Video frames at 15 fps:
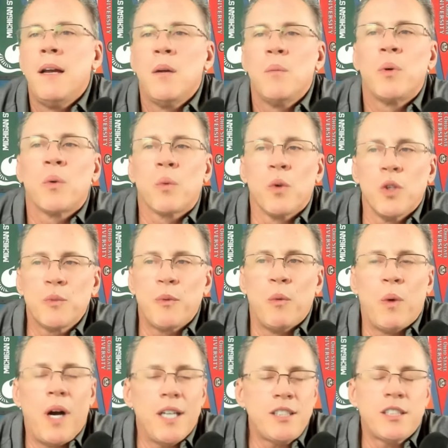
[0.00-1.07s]
But Rhule's been
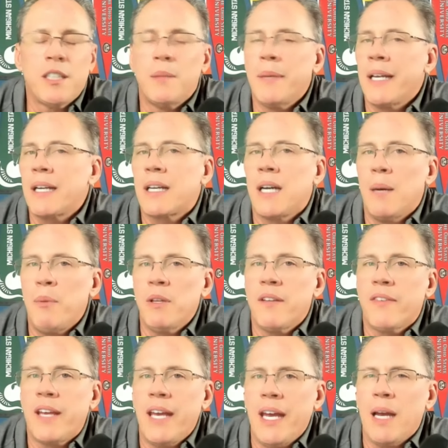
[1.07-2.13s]
watching him at a couple
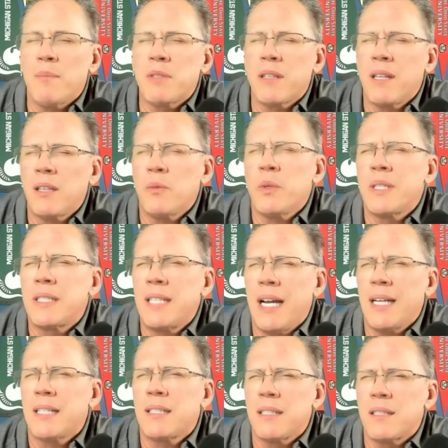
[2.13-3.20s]
of camps. I think they were in
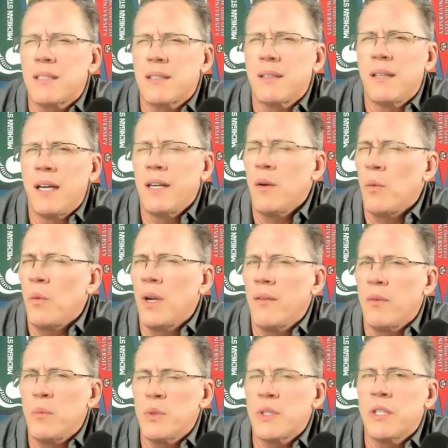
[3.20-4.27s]
Texas. I know one of
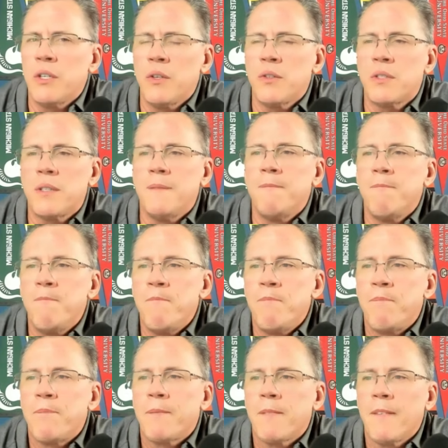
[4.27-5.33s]
them was in Houston.
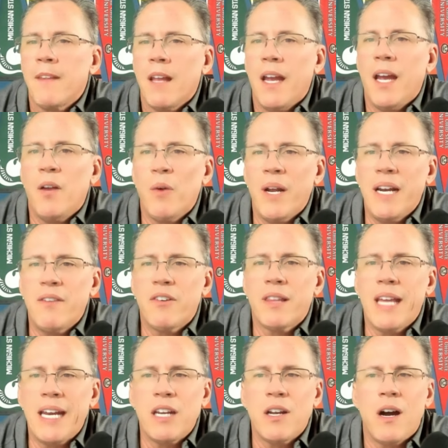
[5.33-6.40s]
And right after
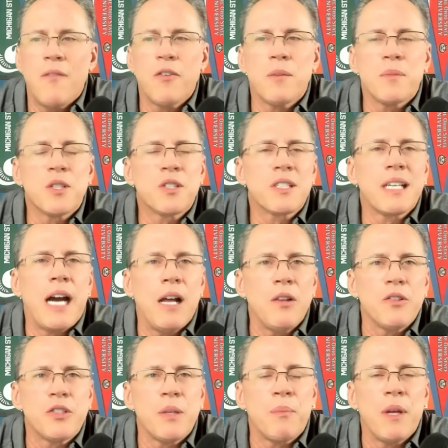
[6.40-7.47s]
that, he offered him a
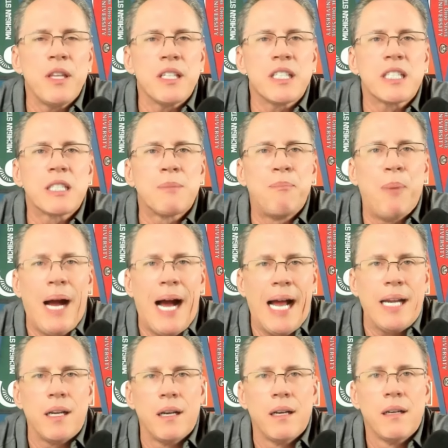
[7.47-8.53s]
scholarship on the
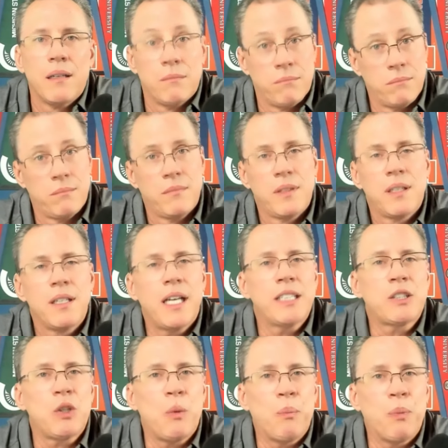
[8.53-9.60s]
spot.
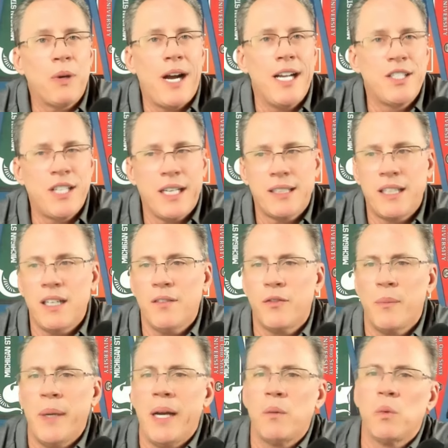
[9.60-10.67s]
Nice little project there for
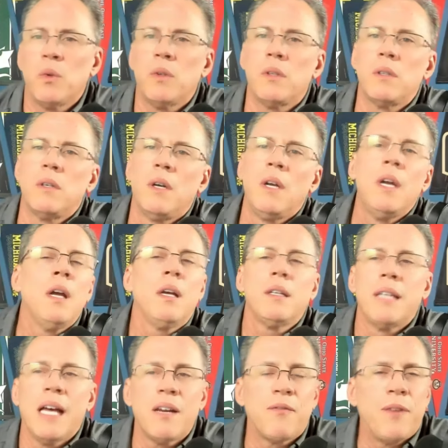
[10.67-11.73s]
Matt Rhule.
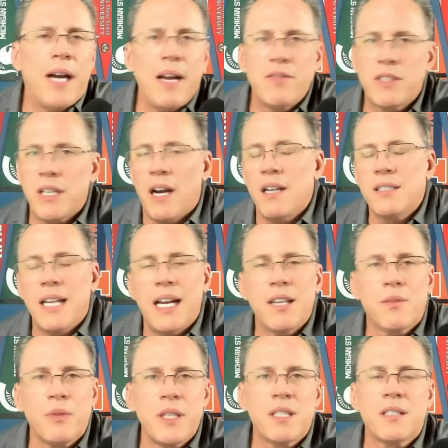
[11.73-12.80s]
Not a 5-star, not a
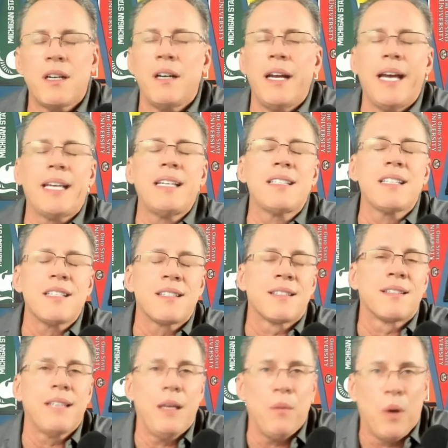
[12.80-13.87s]
3-star. Heck, he's a
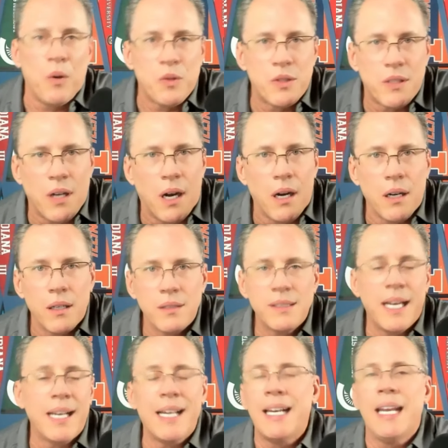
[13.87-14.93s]
0-star.
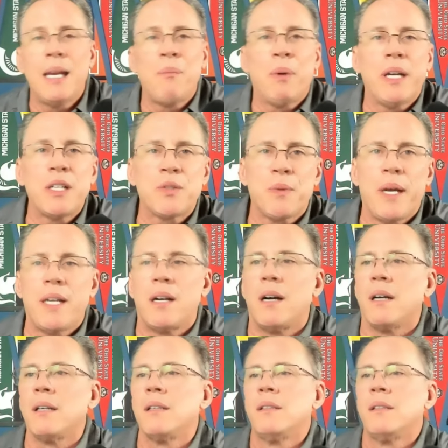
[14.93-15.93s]
Not on anybody's radar.